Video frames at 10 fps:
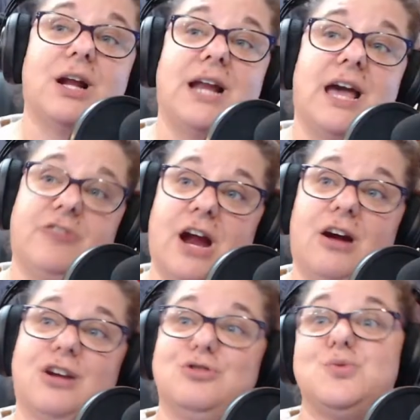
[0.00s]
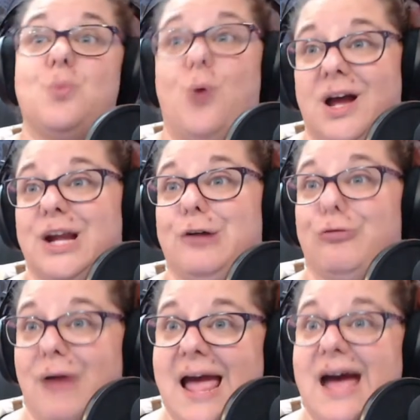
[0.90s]
have characters walking
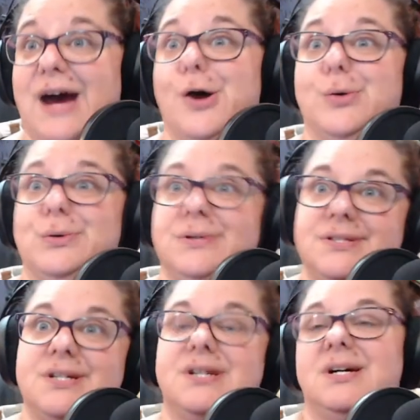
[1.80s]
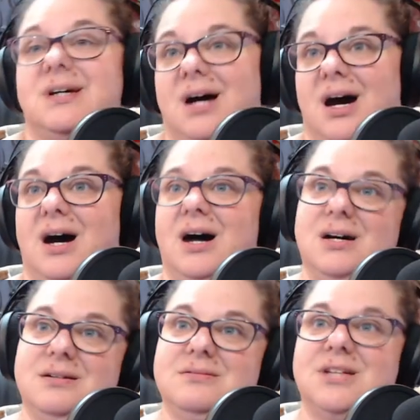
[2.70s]
around,
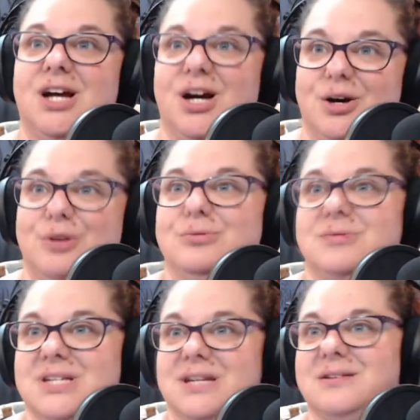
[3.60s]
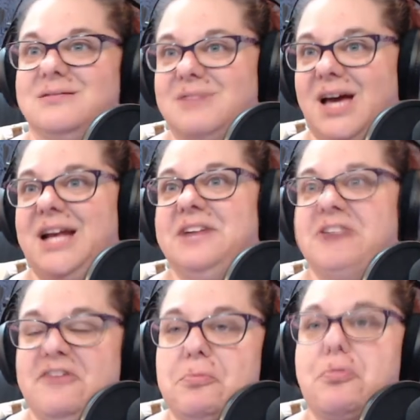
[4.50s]
you know, to kind of have
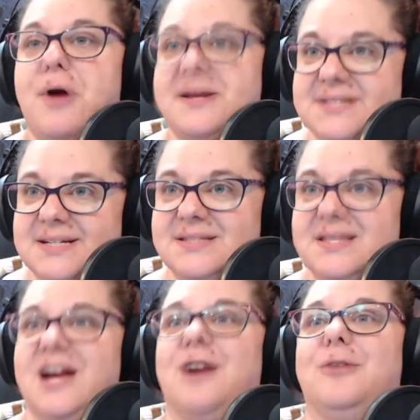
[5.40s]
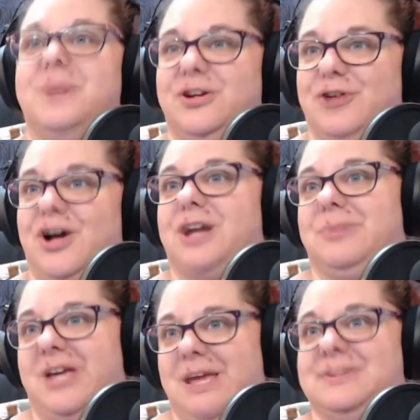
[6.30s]
a presence there, but you're not going to
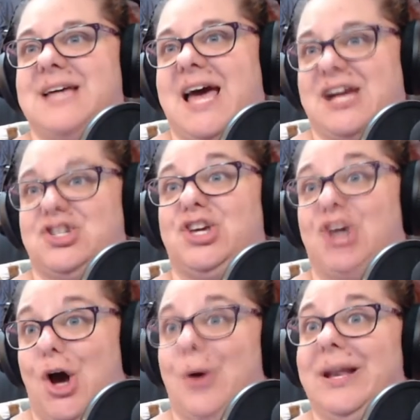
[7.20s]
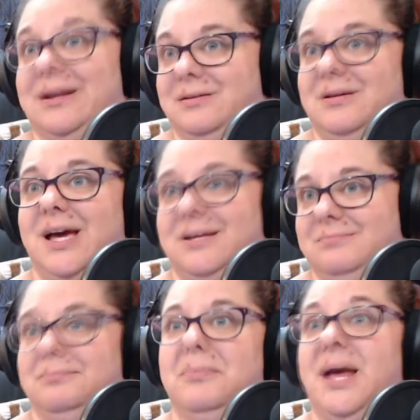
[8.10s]
be able to actually go
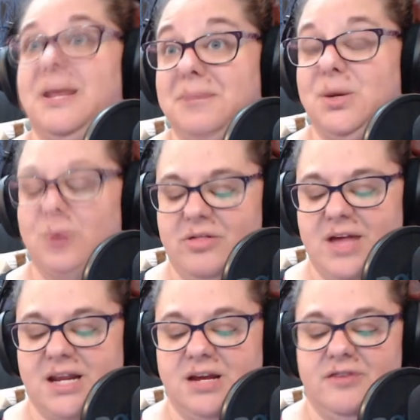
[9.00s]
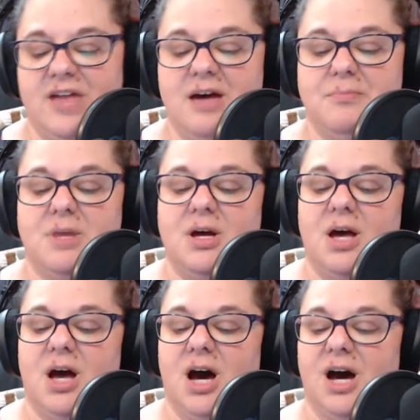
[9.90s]
and meet with any of them.
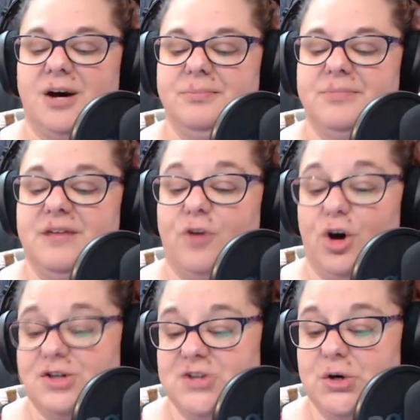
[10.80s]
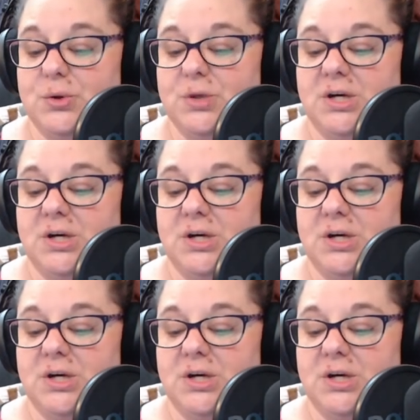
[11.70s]
They've also,